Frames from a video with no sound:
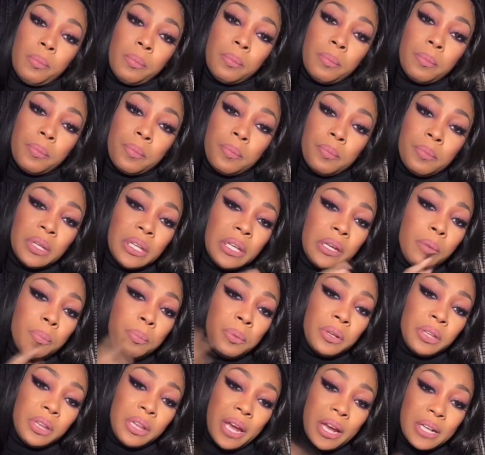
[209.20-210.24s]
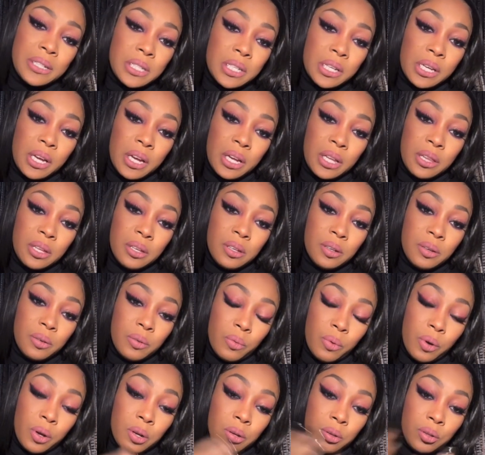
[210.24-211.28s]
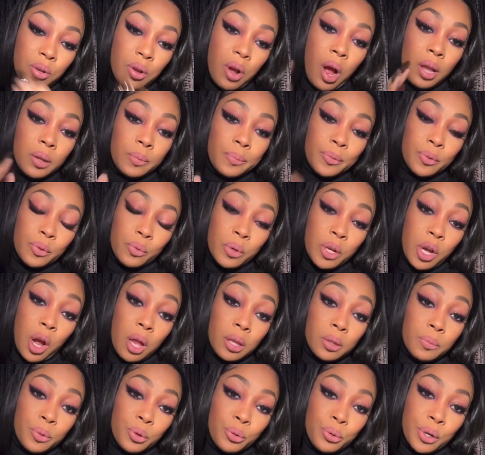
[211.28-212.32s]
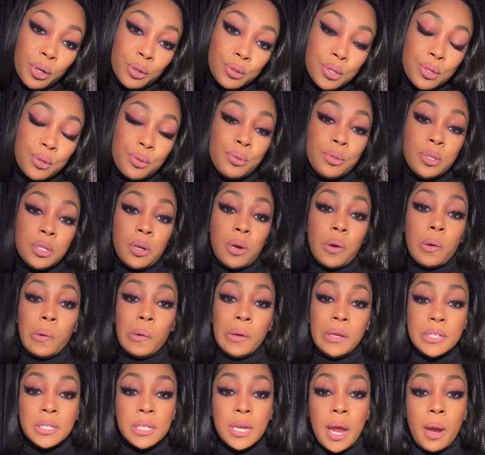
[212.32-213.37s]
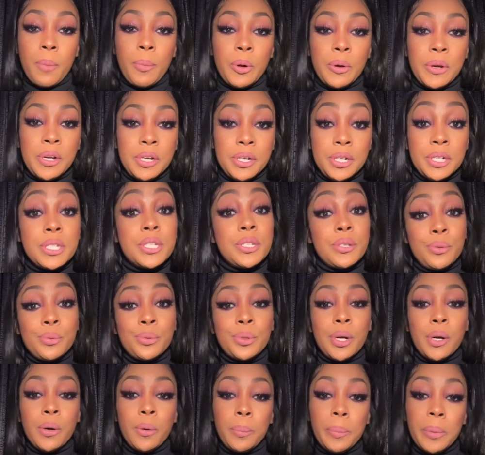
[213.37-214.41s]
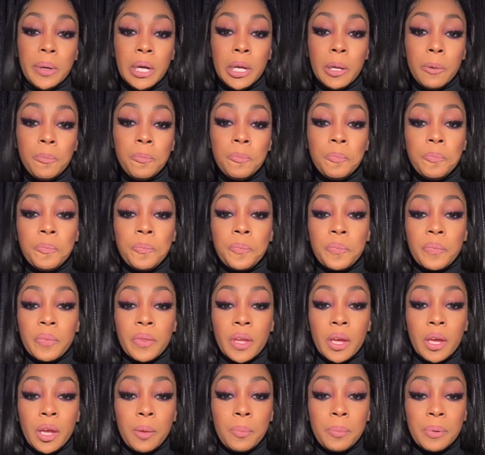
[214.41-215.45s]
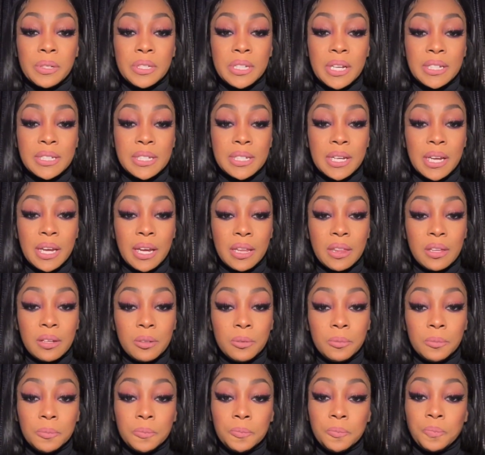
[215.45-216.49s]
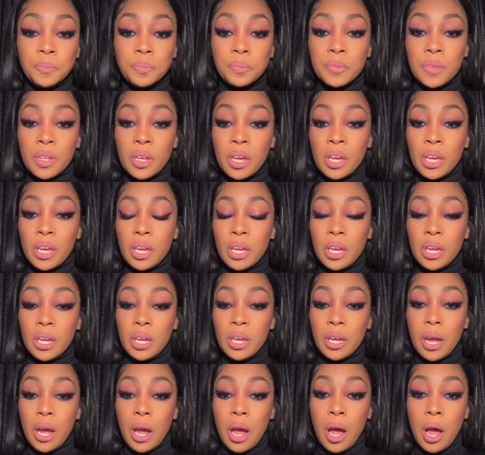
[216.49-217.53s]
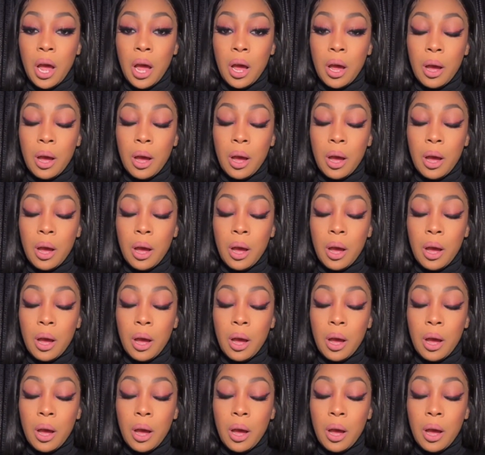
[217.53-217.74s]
Malik put that together. Well, we call him Uno too, so his name on here is Uno. But he put that together. He